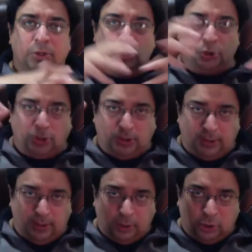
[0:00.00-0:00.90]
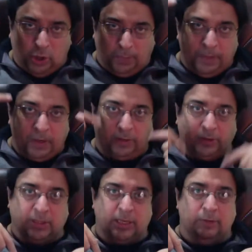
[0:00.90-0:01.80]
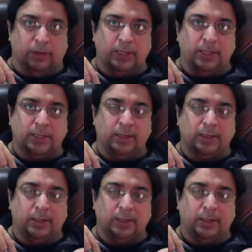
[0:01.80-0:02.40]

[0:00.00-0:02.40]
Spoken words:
You should copy all those keywords,